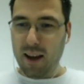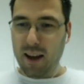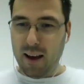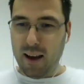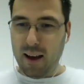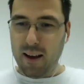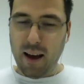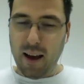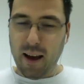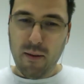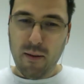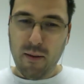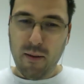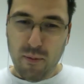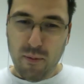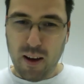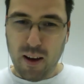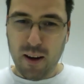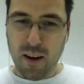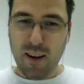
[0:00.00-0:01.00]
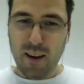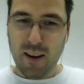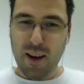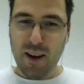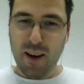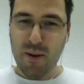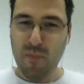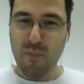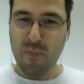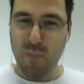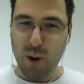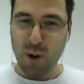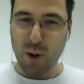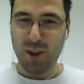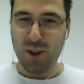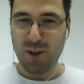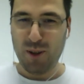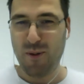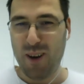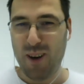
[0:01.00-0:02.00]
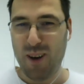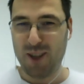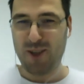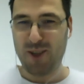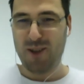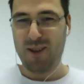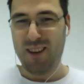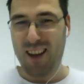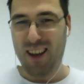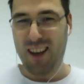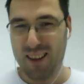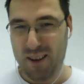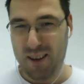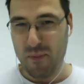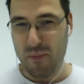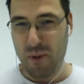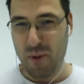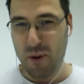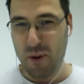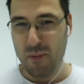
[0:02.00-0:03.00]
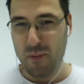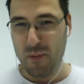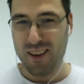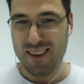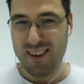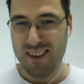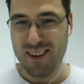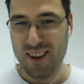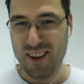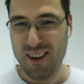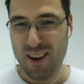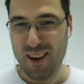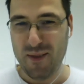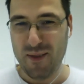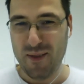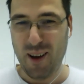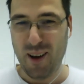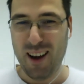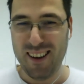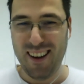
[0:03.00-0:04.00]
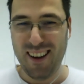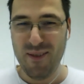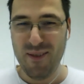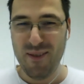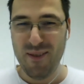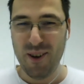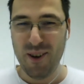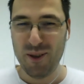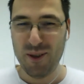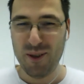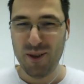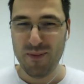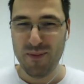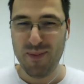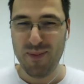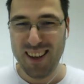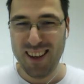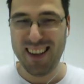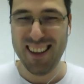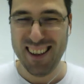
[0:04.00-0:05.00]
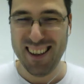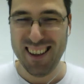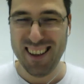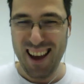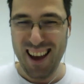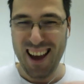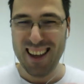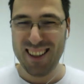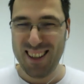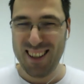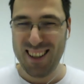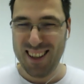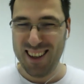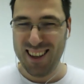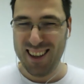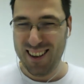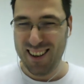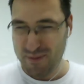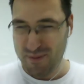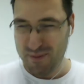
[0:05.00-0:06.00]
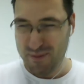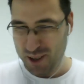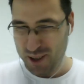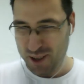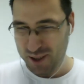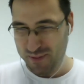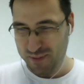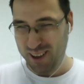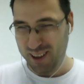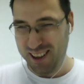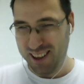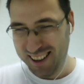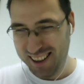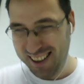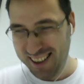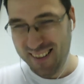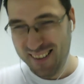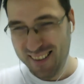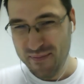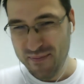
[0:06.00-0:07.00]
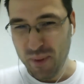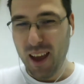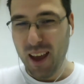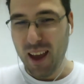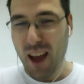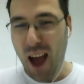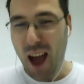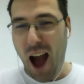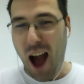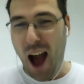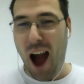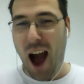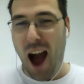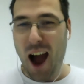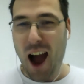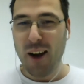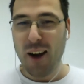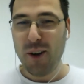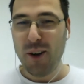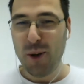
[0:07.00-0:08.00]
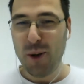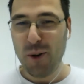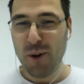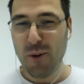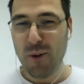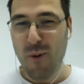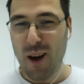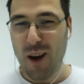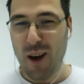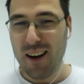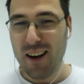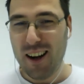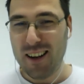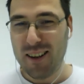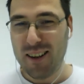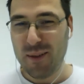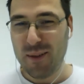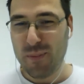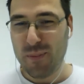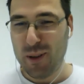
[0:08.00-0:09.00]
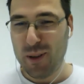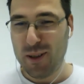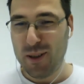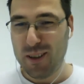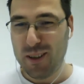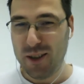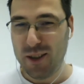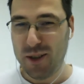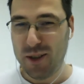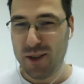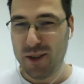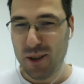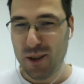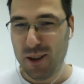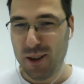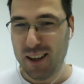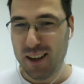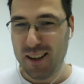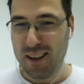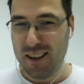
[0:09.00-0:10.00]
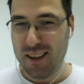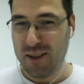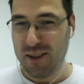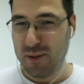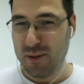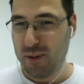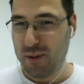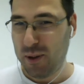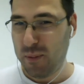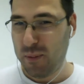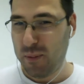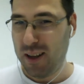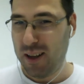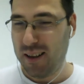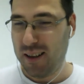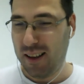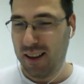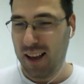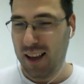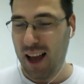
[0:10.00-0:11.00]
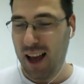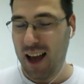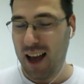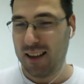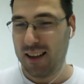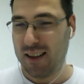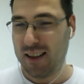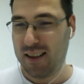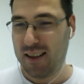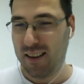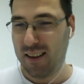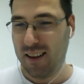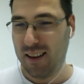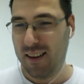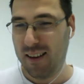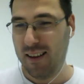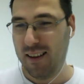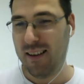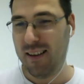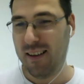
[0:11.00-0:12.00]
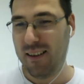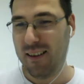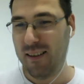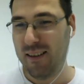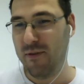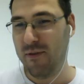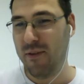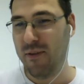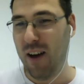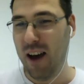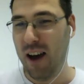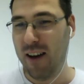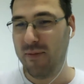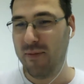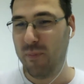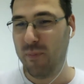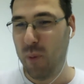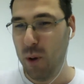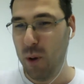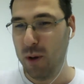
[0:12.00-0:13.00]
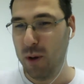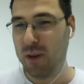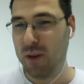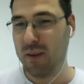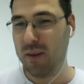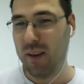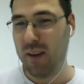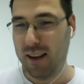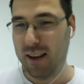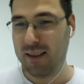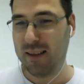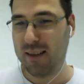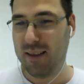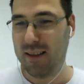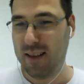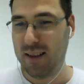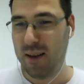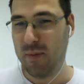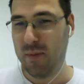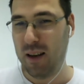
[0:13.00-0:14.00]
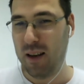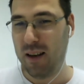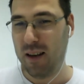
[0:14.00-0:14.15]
have a very important question at the moment, so I want to be as clear as possible. Are you 100% sure that this will be the last 5.x something